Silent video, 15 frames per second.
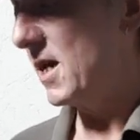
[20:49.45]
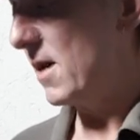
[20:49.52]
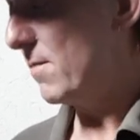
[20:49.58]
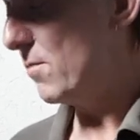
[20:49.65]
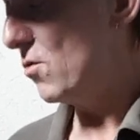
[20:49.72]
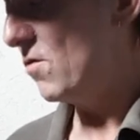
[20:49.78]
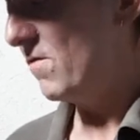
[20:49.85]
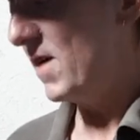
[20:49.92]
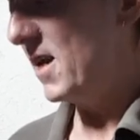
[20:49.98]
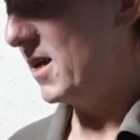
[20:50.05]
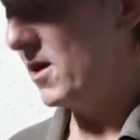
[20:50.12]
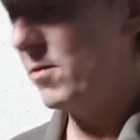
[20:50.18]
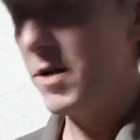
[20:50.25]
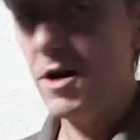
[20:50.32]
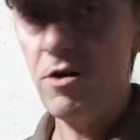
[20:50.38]
get more
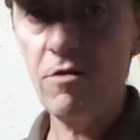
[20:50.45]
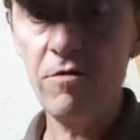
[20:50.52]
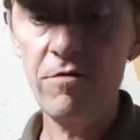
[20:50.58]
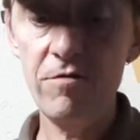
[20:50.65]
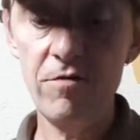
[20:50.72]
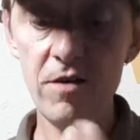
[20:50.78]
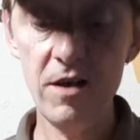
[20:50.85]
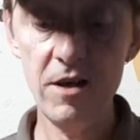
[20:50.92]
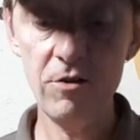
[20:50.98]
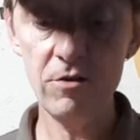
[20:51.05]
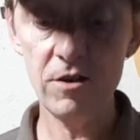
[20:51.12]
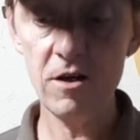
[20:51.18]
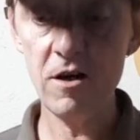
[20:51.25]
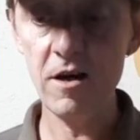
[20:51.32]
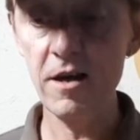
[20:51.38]
value out of a
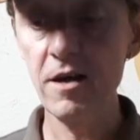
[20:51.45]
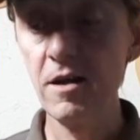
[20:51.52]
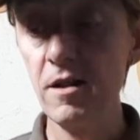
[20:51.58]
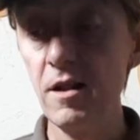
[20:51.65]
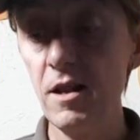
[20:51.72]
little die.